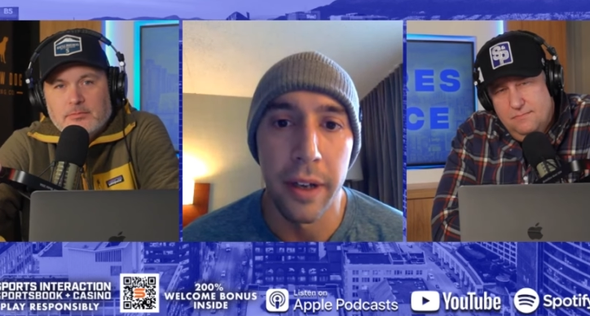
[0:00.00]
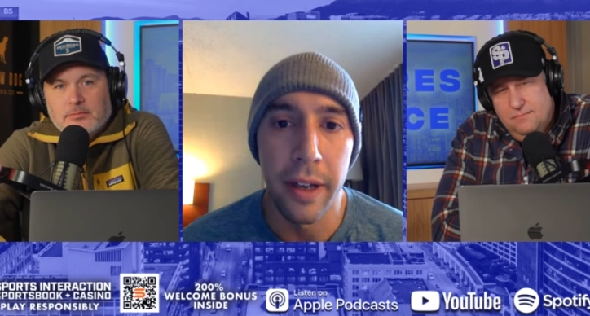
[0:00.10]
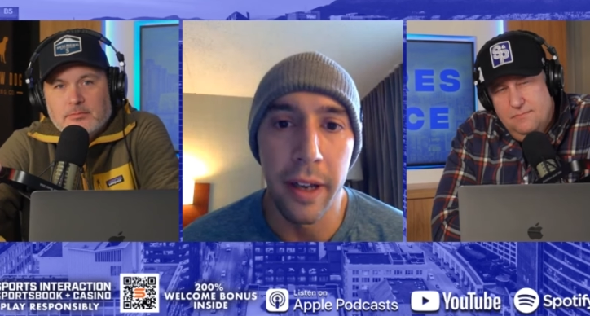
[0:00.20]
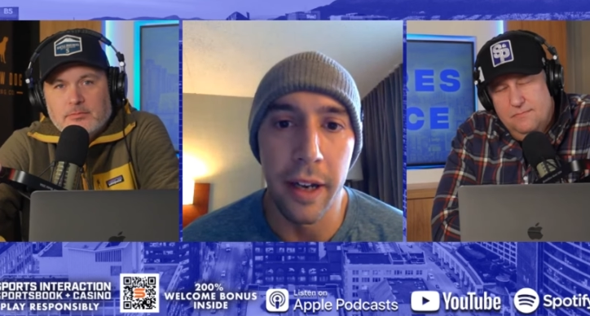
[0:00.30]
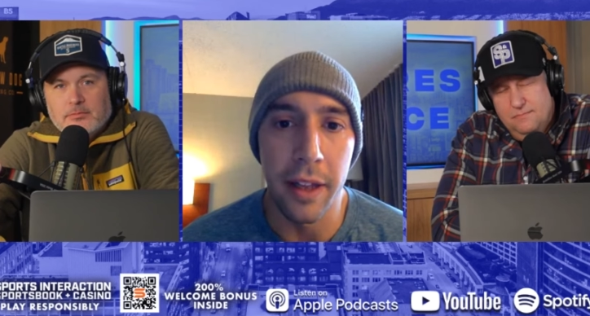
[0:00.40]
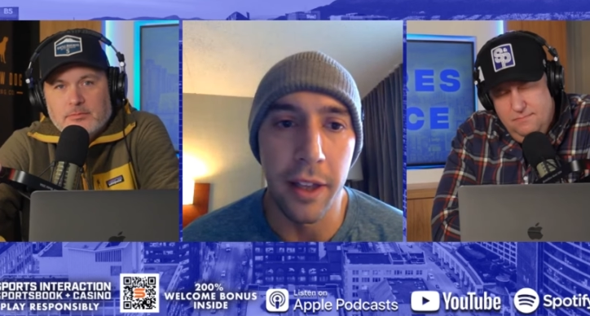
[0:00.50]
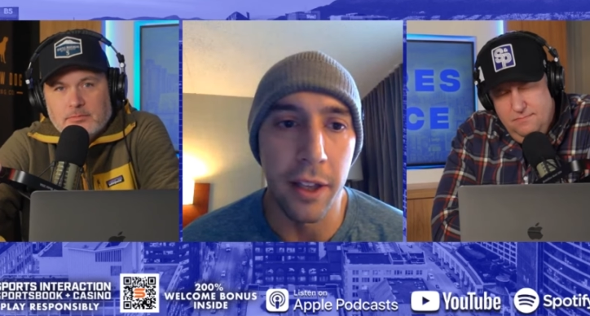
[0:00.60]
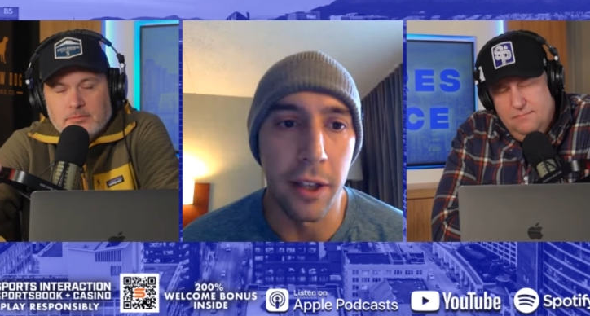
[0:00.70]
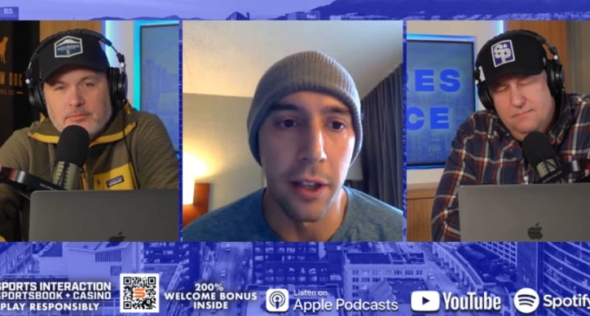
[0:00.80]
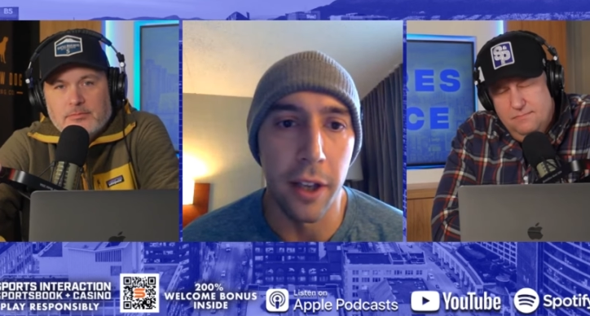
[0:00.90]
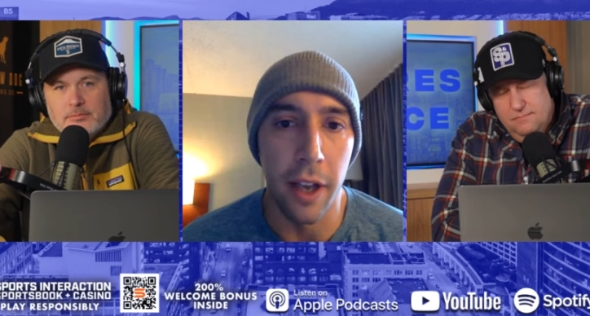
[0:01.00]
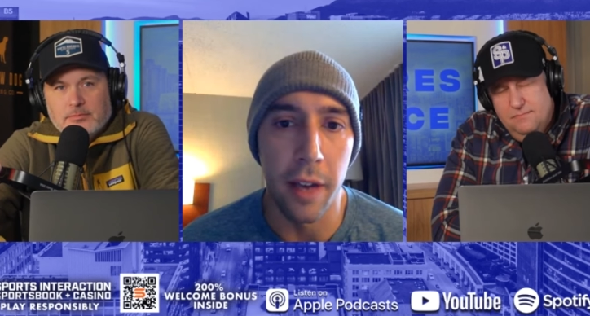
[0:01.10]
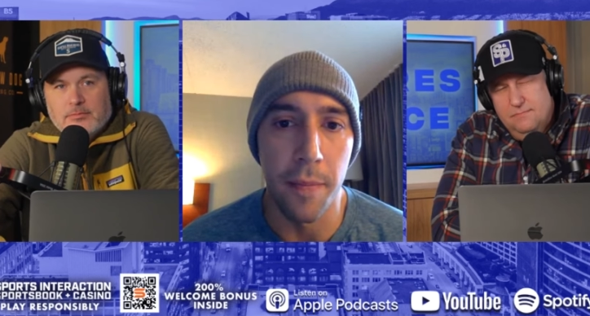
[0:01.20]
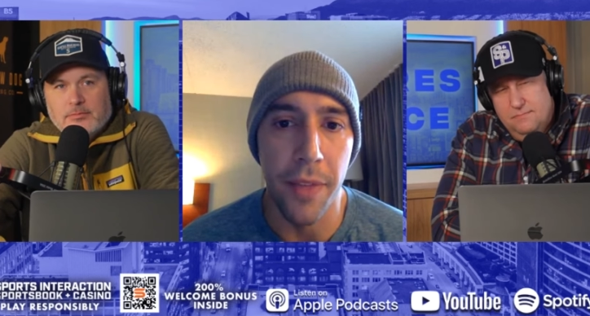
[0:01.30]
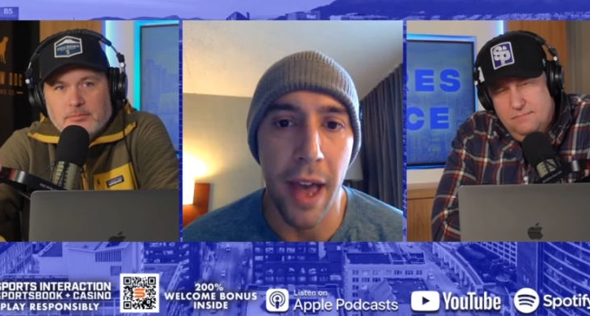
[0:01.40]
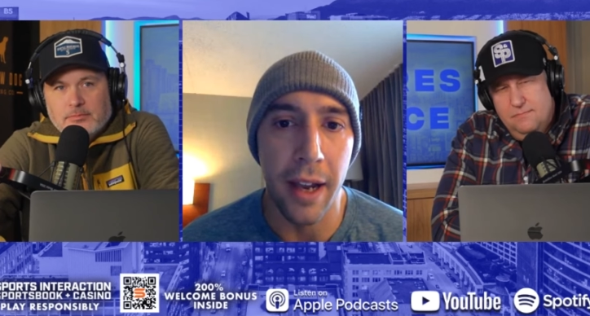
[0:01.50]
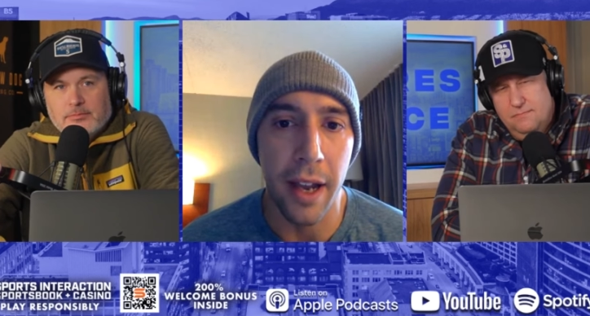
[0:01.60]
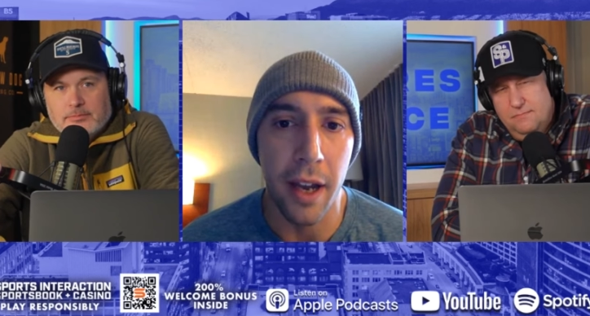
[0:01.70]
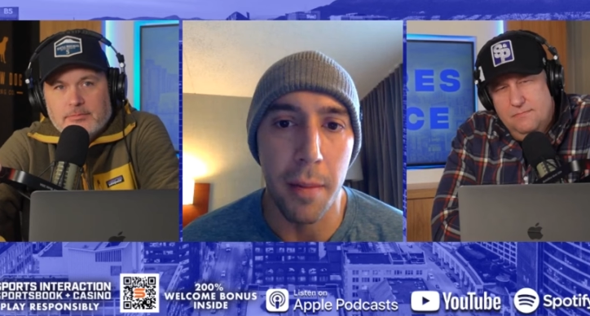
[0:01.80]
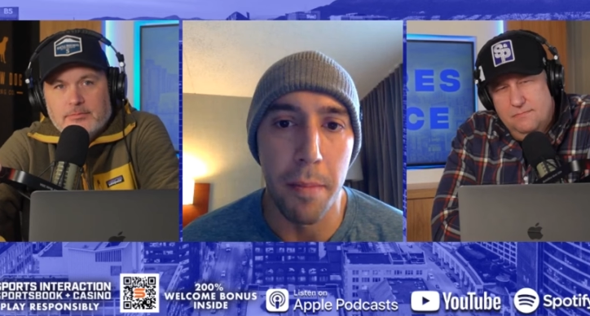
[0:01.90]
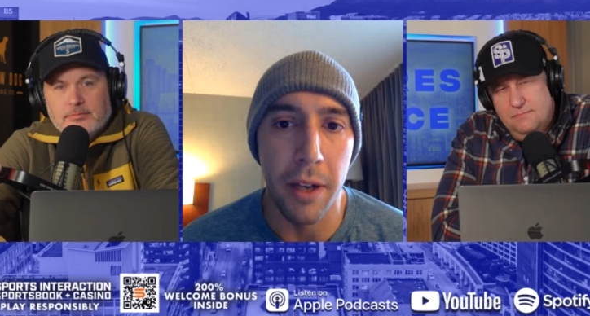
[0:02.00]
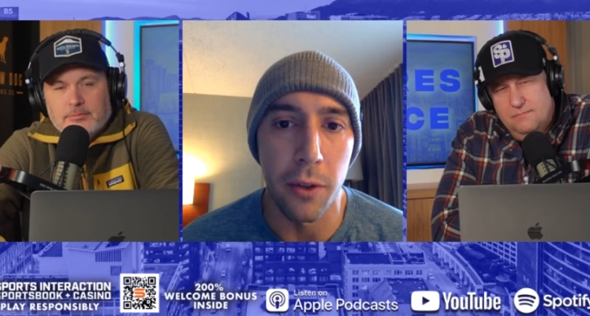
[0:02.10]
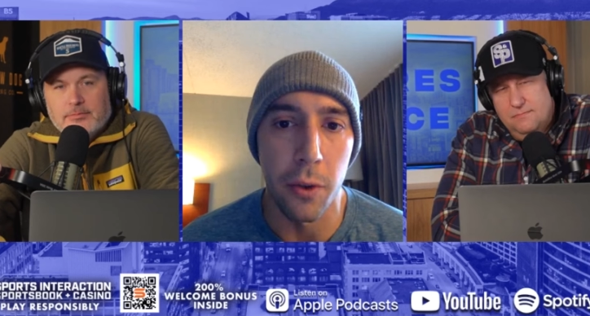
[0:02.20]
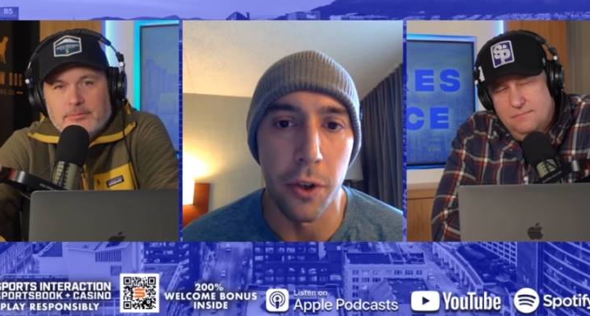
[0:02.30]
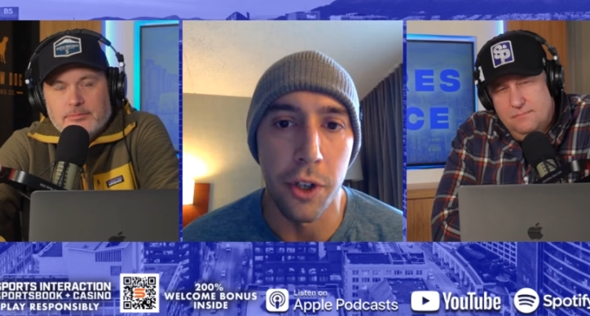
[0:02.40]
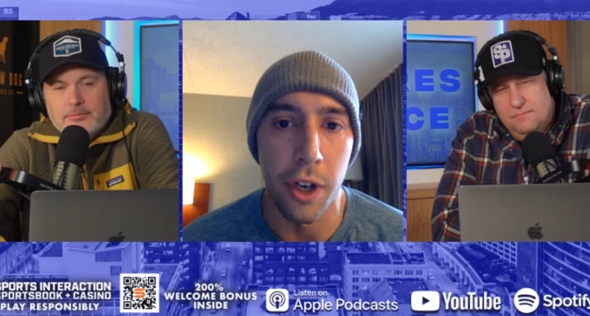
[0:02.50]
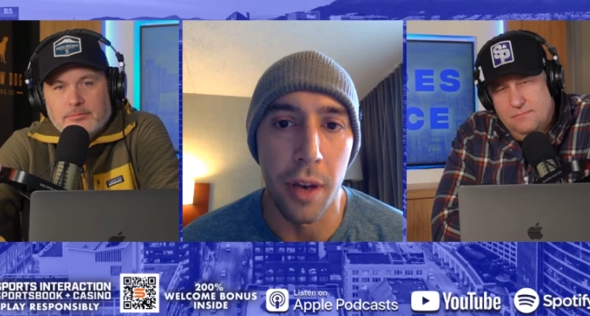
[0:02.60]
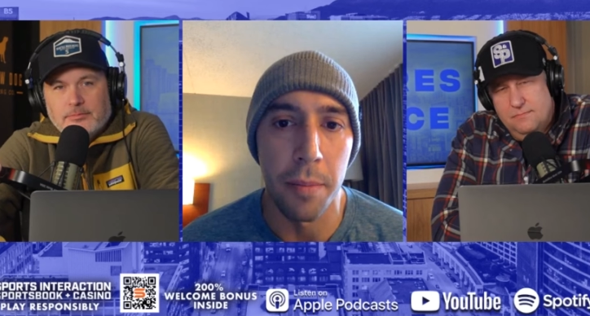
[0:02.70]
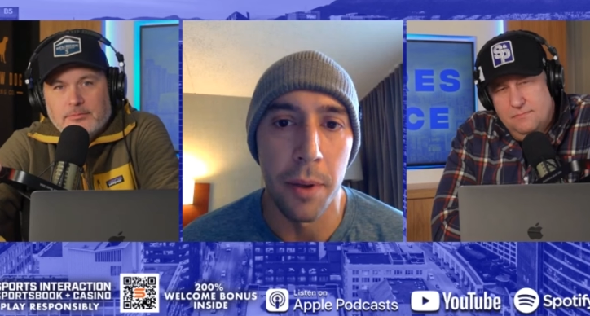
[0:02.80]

Speaker 1: And I mm -hmm. think mm-hmm. you look at that kind of mentorship